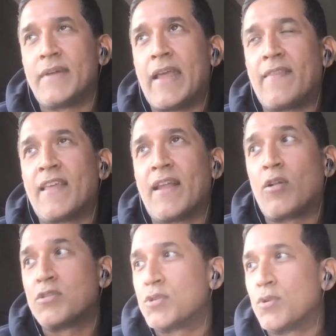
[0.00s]
and then
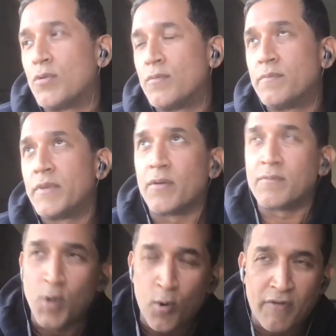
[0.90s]
also
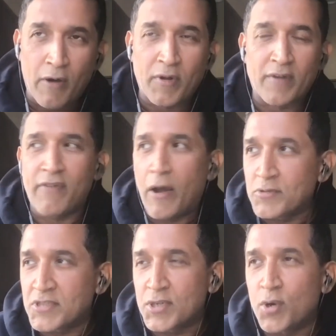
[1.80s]
co-founded
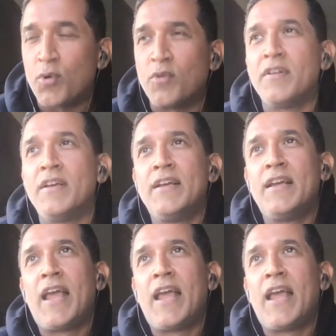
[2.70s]
Foundstone,